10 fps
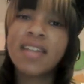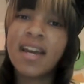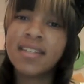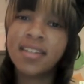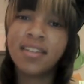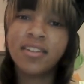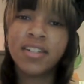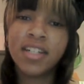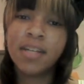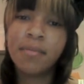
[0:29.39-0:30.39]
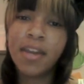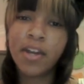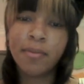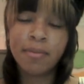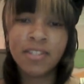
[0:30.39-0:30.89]
asking on
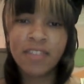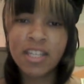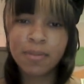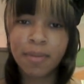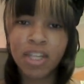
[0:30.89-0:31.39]
Necomimi's Facebook